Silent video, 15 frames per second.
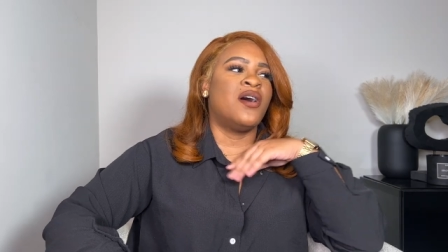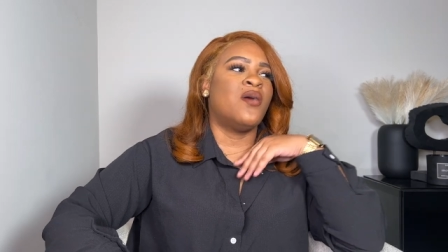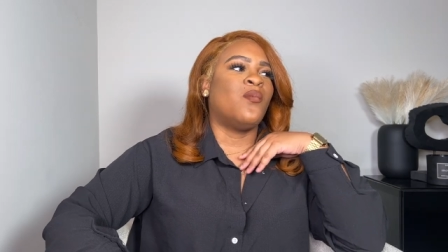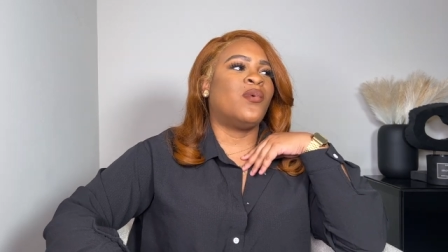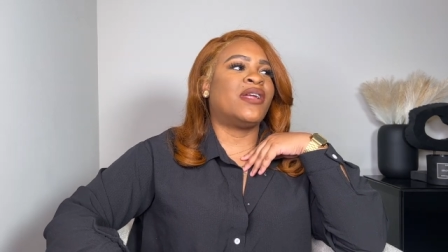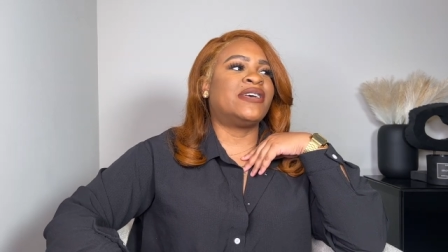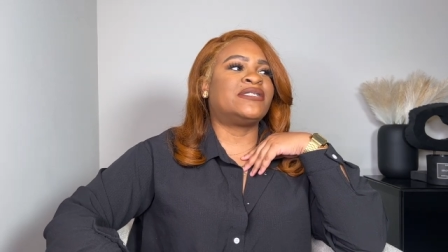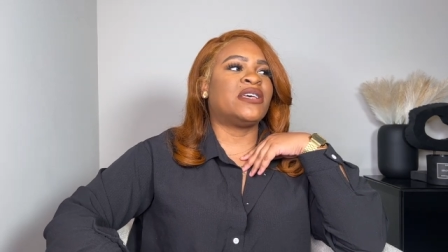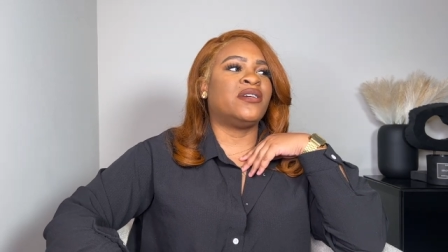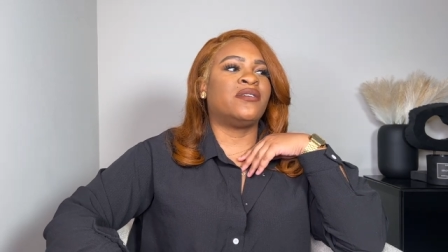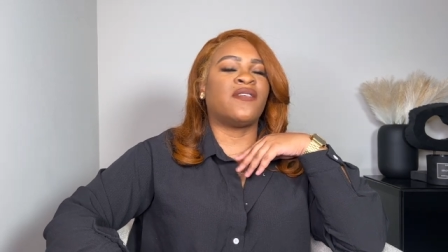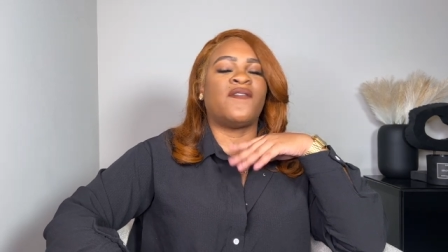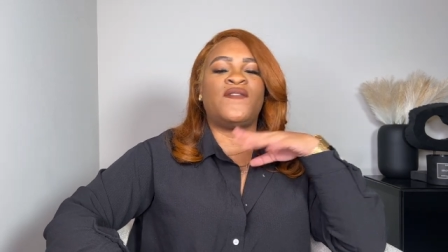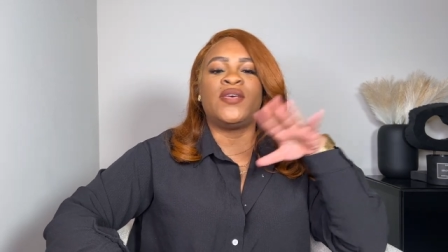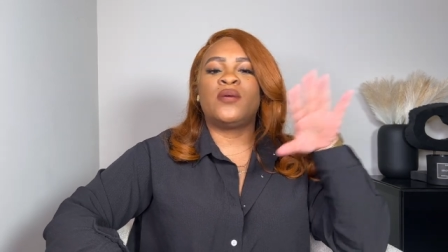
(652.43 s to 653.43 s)
When I tell you the
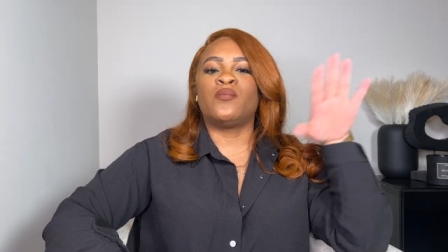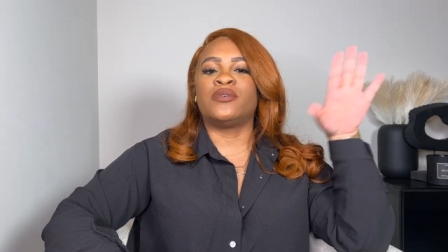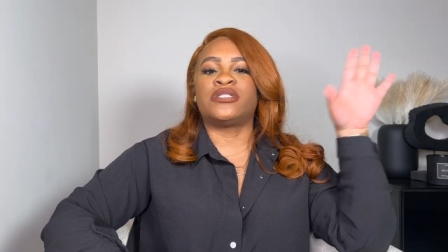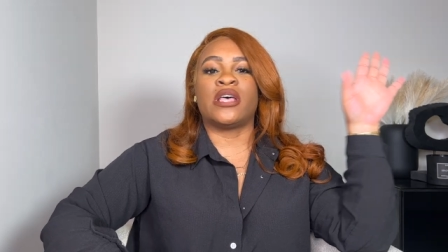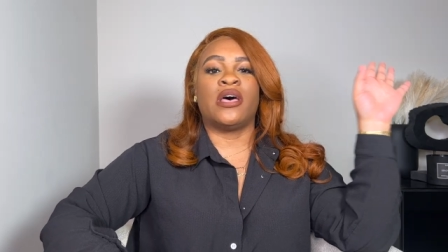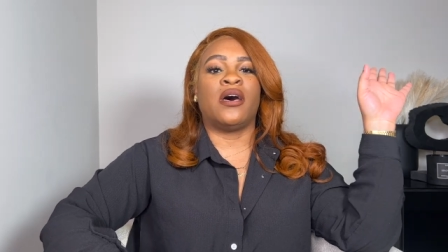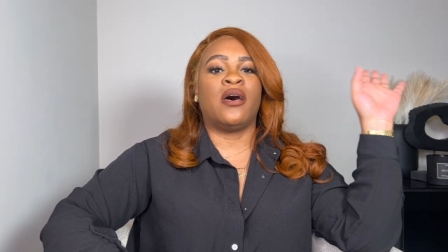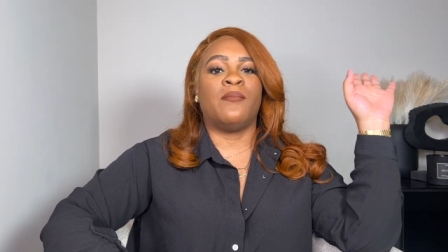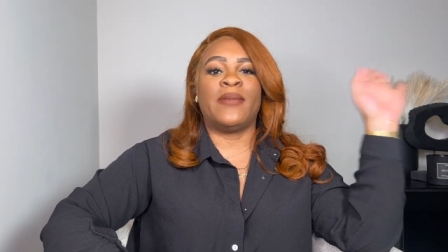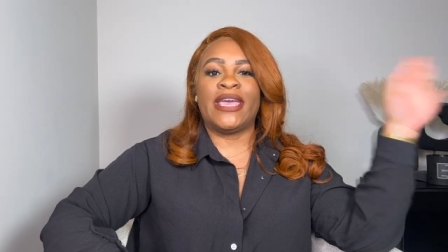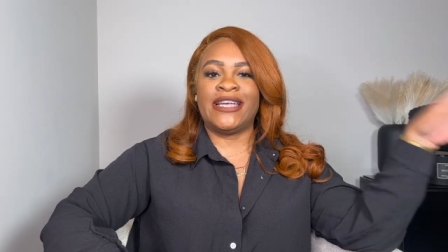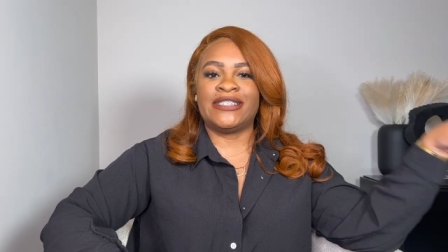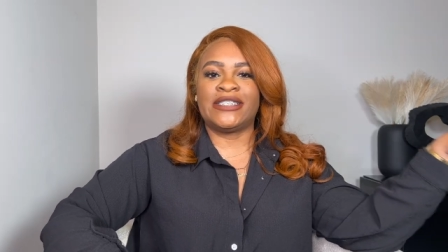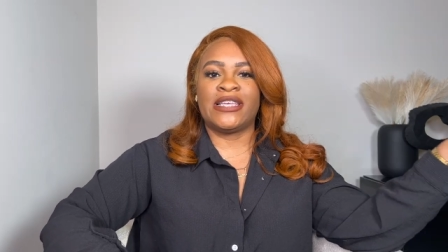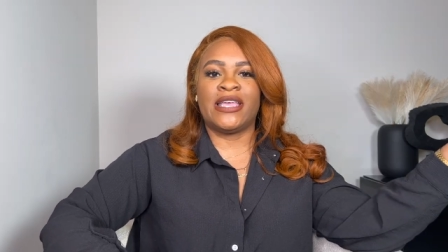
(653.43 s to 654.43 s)
fit was
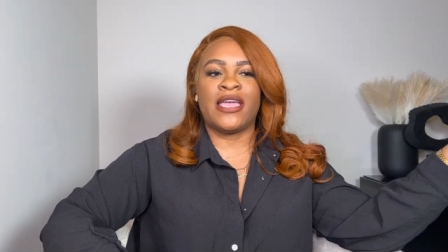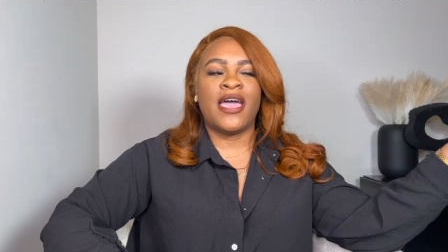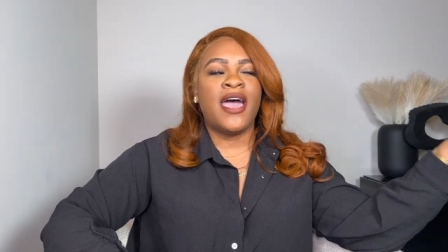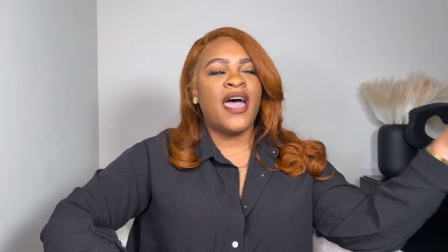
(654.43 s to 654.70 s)
amazing,